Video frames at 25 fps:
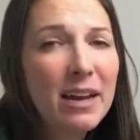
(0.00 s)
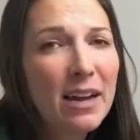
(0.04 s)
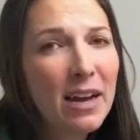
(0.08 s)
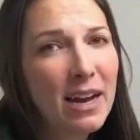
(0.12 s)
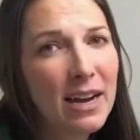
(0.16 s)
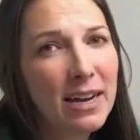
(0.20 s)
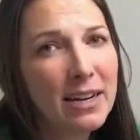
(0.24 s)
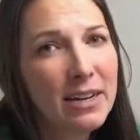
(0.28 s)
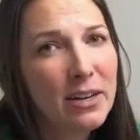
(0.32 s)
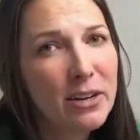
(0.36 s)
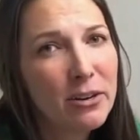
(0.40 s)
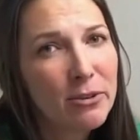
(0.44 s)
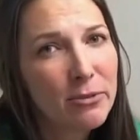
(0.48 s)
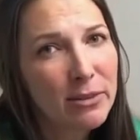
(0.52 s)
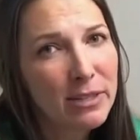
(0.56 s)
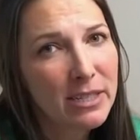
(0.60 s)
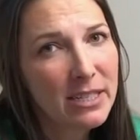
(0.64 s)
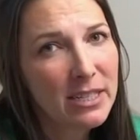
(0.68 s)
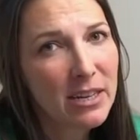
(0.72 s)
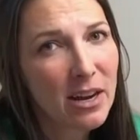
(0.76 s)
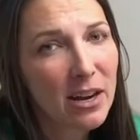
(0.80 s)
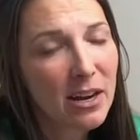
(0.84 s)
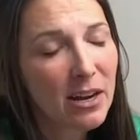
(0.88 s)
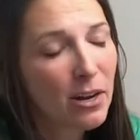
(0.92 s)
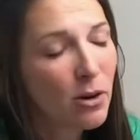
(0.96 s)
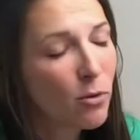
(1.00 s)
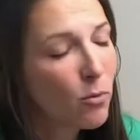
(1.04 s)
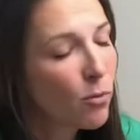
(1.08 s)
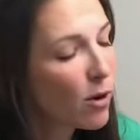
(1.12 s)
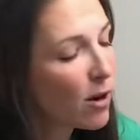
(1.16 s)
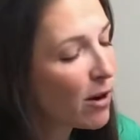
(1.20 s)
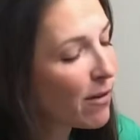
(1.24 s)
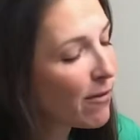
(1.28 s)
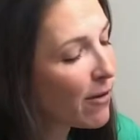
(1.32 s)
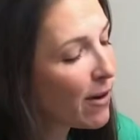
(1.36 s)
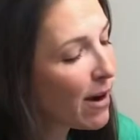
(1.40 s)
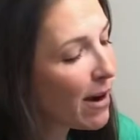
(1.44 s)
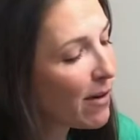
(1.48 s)
I know it's not going to work
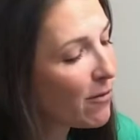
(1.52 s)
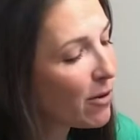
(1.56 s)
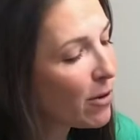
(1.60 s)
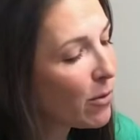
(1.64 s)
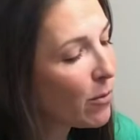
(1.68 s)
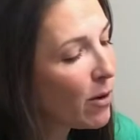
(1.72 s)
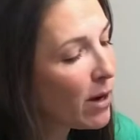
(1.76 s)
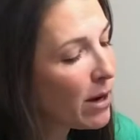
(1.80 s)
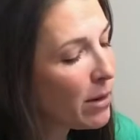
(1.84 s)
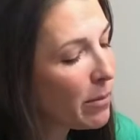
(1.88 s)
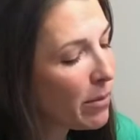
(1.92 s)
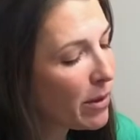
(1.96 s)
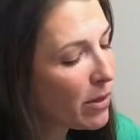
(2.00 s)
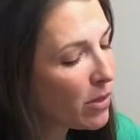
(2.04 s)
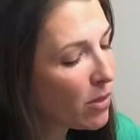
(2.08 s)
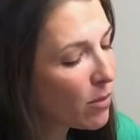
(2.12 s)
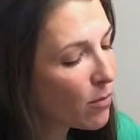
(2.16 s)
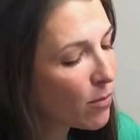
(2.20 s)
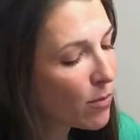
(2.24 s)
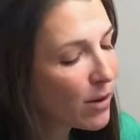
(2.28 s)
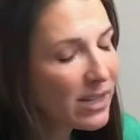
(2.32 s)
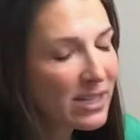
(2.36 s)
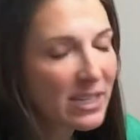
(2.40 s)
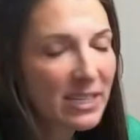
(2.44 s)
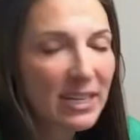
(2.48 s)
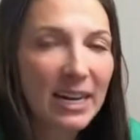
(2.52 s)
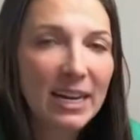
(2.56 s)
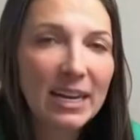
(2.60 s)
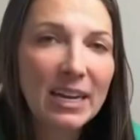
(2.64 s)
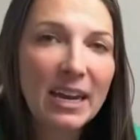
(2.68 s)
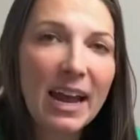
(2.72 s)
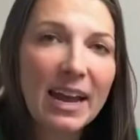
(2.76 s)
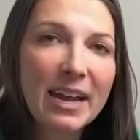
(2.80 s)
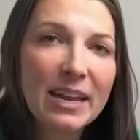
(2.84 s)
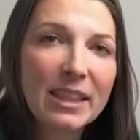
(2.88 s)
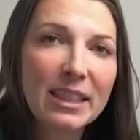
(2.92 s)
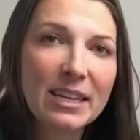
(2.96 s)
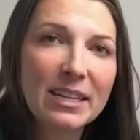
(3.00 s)
for everyone, but the reason I
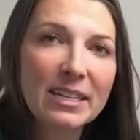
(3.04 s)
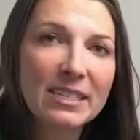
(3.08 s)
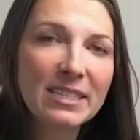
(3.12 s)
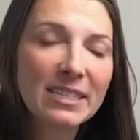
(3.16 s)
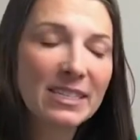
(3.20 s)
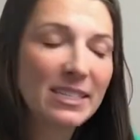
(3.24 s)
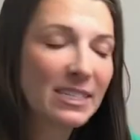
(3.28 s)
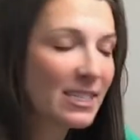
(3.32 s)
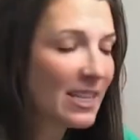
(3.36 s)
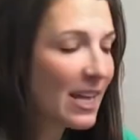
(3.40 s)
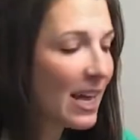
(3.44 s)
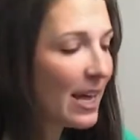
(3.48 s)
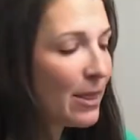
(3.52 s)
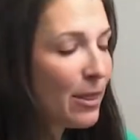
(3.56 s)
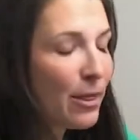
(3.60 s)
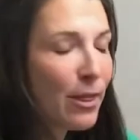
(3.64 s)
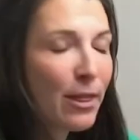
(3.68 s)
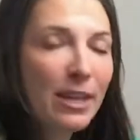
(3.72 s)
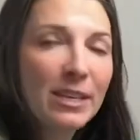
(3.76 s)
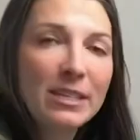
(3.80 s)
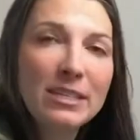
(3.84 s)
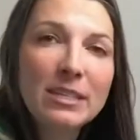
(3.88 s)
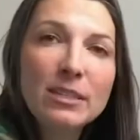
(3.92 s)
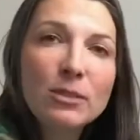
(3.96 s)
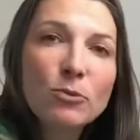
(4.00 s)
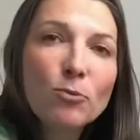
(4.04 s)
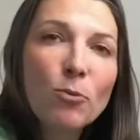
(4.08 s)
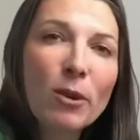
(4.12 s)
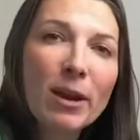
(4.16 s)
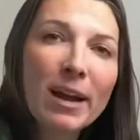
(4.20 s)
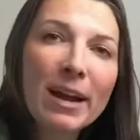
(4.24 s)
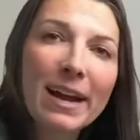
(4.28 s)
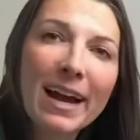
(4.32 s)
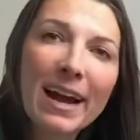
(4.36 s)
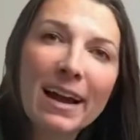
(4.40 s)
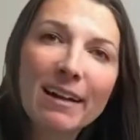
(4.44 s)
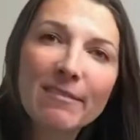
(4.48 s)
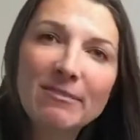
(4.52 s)
like this is that this is what I
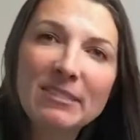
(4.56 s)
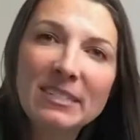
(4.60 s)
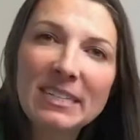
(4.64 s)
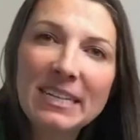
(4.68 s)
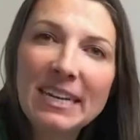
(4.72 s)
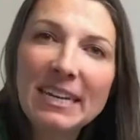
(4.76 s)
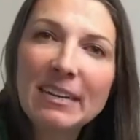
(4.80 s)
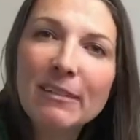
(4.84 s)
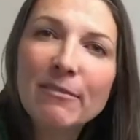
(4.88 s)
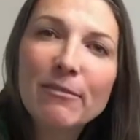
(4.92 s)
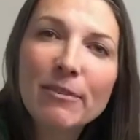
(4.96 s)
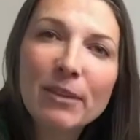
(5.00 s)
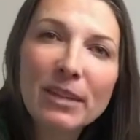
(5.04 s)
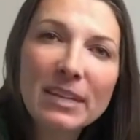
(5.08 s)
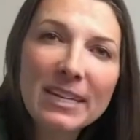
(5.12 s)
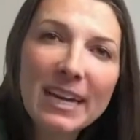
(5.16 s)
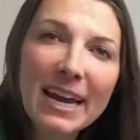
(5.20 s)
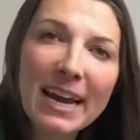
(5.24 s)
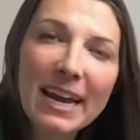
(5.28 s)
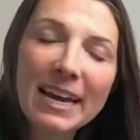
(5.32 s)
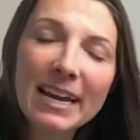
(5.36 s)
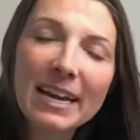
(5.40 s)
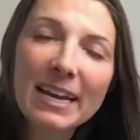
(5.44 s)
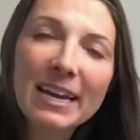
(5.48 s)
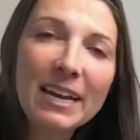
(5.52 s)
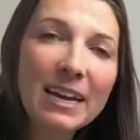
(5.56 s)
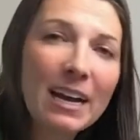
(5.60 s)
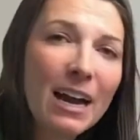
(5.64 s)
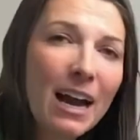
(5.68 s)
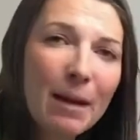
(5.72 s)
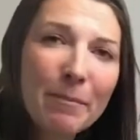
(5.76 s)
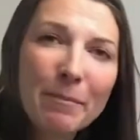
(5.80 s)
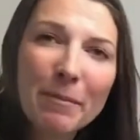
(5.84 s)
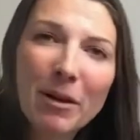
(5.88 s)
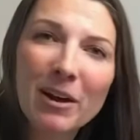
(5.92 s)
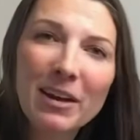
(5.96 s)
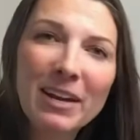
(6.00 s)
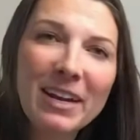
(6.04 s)
have to eat for the day. I'm
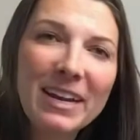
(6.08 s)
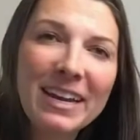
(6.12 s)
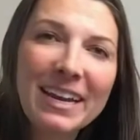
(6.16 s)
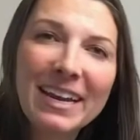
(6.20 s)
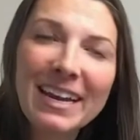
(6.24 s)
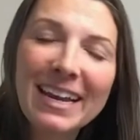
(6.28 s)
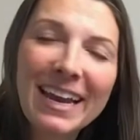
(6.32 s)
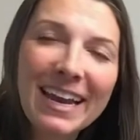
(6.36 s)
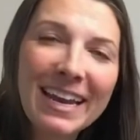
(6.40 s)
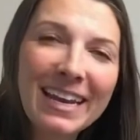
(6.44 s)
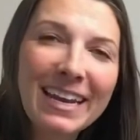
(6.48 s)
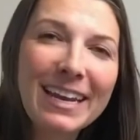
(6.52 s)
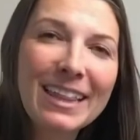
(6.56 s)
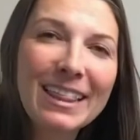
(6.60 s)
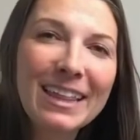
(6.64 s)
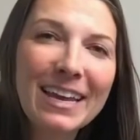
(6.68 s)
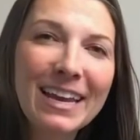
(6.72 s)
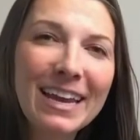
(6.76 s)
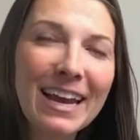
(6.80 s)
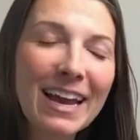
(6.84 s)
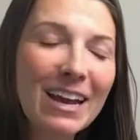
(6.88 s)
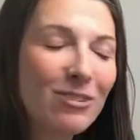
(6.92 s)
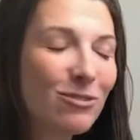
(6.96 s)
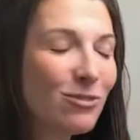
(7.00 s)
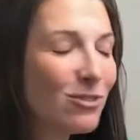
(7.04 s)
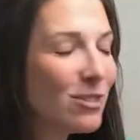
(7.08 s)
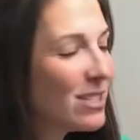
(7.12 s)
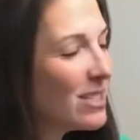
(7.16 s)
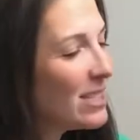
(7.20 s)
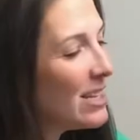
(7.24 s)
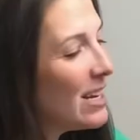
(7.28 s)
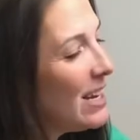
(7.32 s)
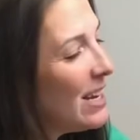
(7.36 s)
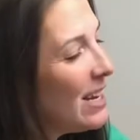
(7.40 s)
not eating anything else.